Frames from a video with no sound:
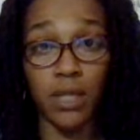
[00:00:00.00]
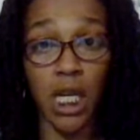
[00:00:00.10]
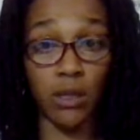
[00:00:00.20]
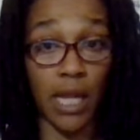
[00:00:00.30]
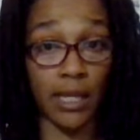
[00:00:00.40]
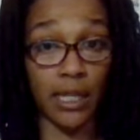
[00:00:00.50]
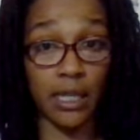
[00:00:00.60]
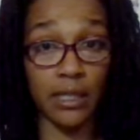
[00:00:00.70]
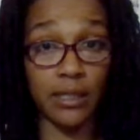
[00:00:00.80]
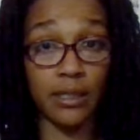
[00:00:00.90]
Um, like
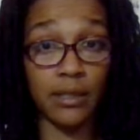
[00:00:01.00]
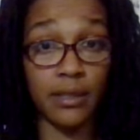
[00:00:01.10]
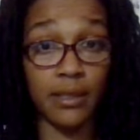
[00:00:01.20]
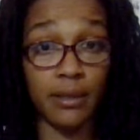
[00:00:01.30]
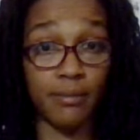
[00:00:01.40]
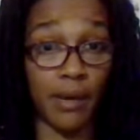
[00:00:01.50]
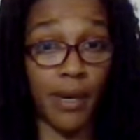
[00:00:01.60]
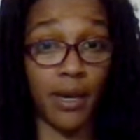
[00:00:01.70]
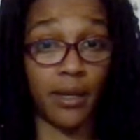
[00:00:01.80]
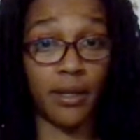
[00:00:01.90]
this.
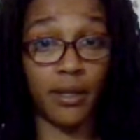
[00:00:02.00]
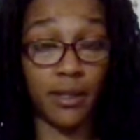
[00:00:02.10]
Bye-bye.